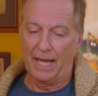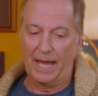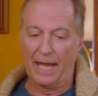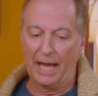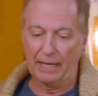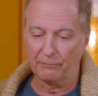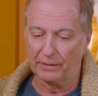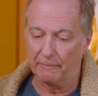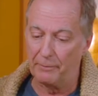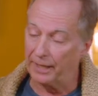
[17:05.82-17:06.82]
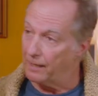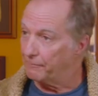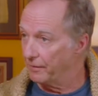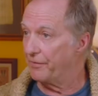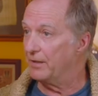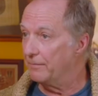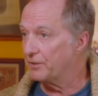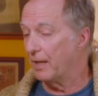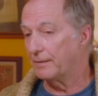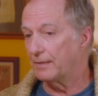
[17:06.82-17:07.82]
and we're going to pick up on themes
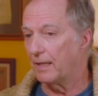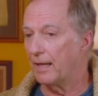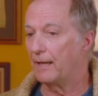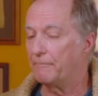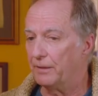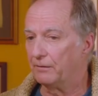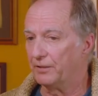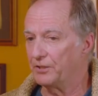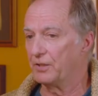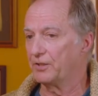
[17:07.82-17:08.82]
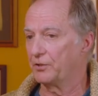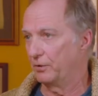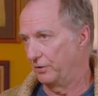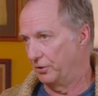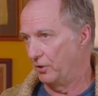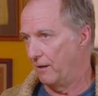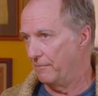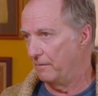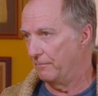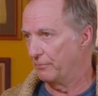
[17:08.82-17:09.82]
that uh, Peter Lynch did such a good job
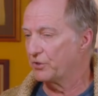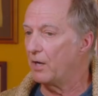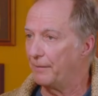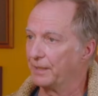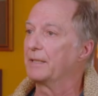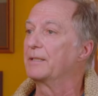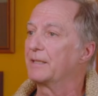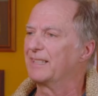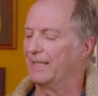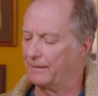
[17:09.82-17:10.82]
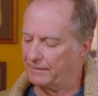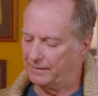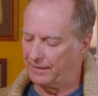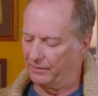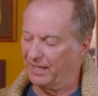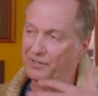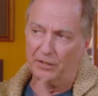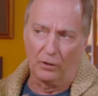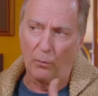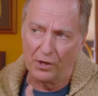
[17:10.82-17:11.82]
on, but it was time to, to tell the
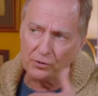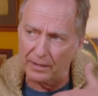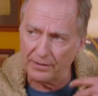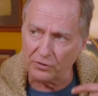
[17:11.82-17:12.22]
continuation of that